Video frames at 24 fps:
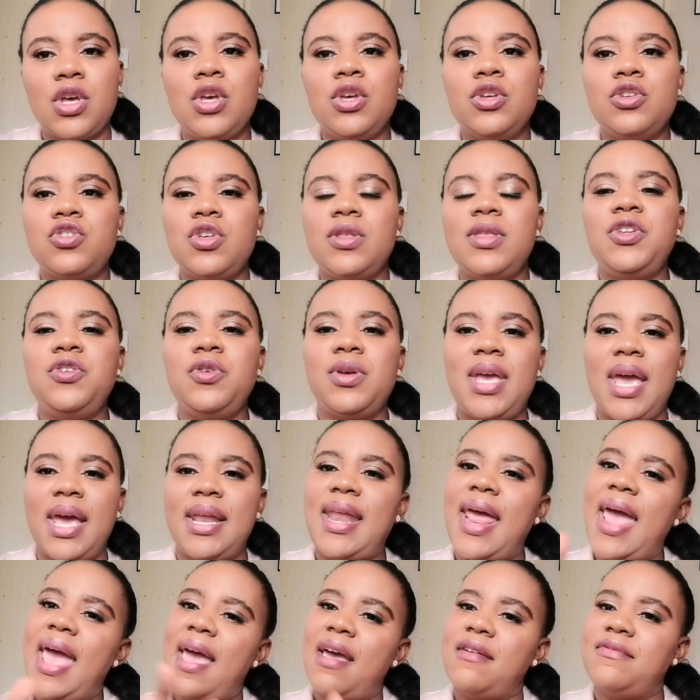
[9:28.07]
so that you can
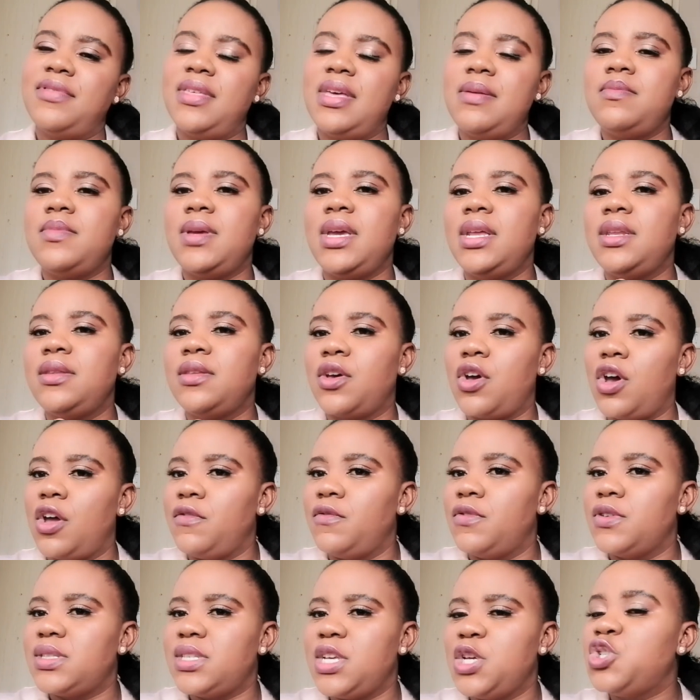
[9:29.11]
have them in the
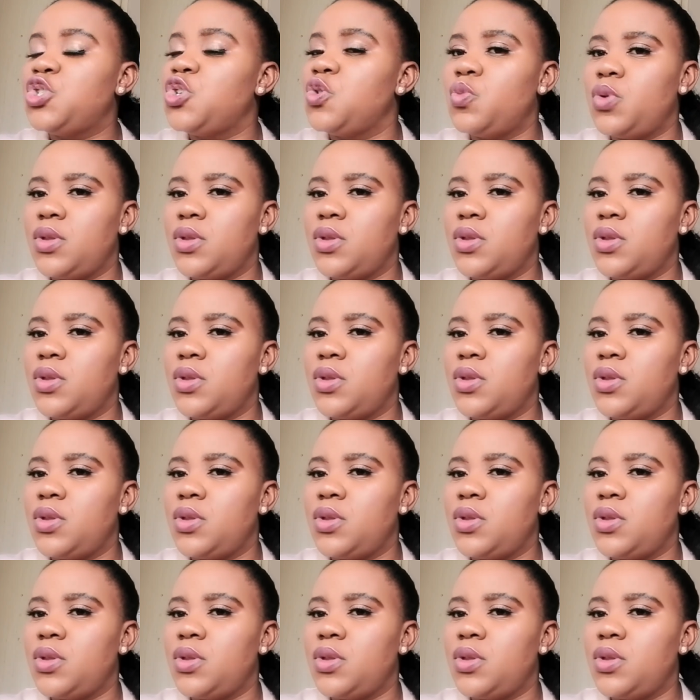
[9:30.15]
conversation